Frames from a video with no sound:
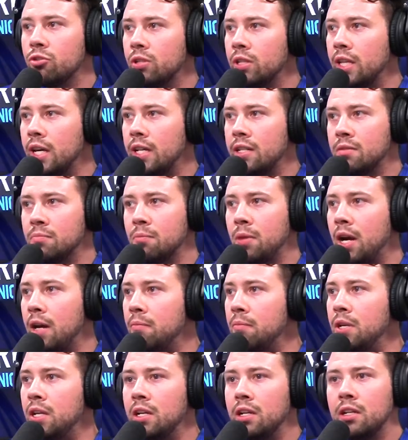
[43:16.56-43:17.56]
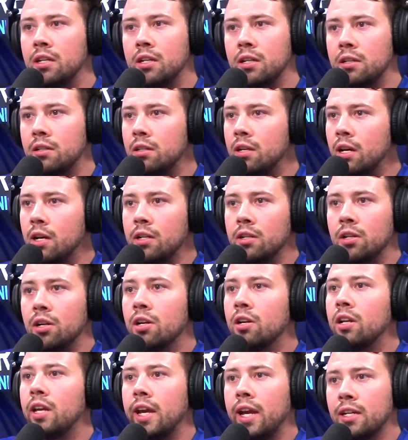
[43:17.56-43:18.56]
that's by being a
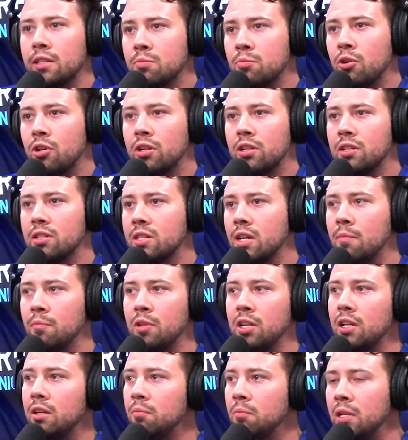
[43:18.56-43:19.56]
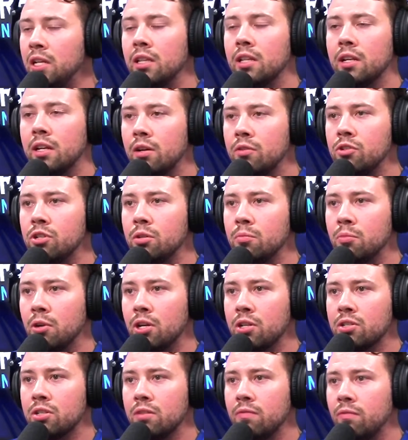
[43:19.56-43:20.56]
nerdy expert in something and being the go-to
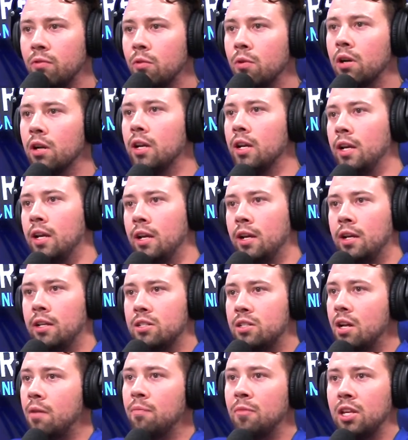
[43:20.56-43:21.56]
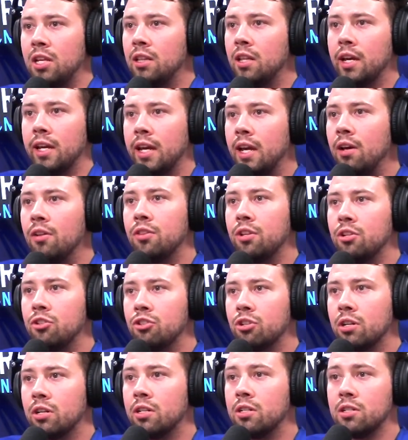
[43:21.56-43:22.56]
person for something like health
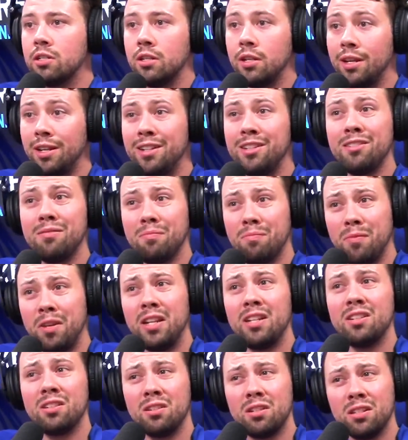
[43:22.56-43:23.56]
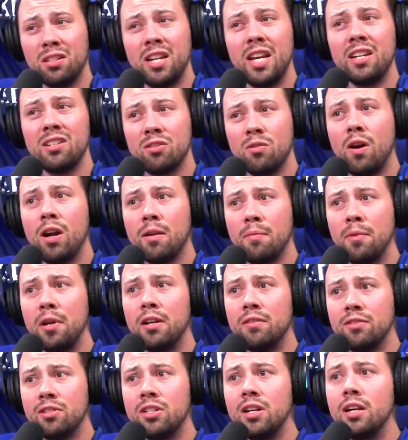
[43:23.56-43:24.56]
insurance. It takes quite a bit of
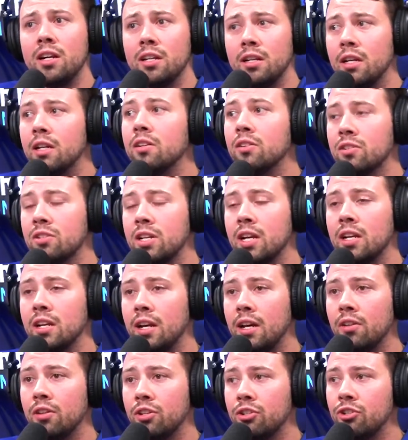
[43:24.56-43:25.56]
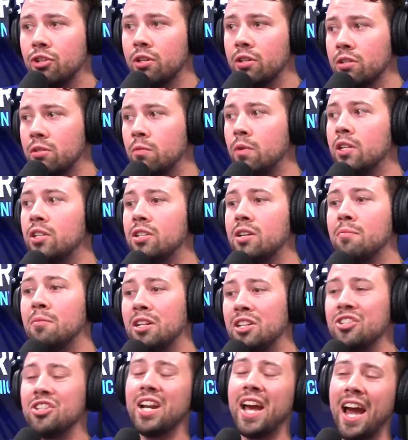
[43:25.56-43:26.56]
study to understand health insurance and what somebody
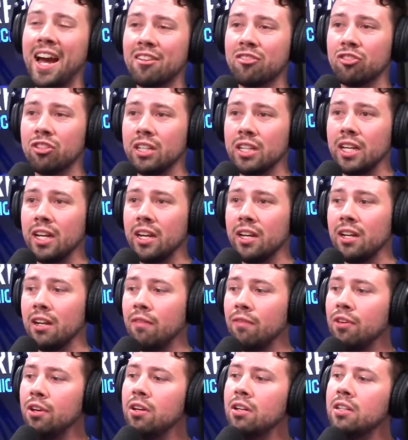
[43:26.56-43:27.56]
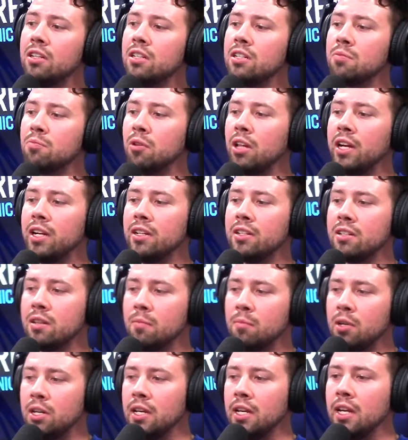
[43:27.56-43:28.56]
should actually get. And if you can display to
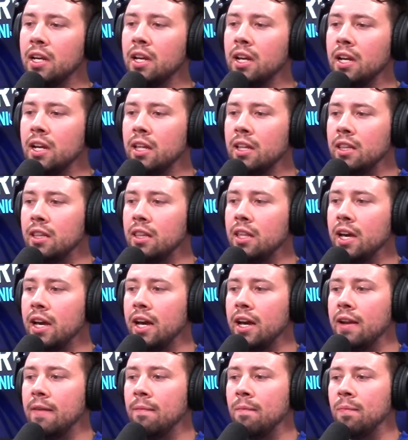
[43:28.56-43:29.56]
somebody that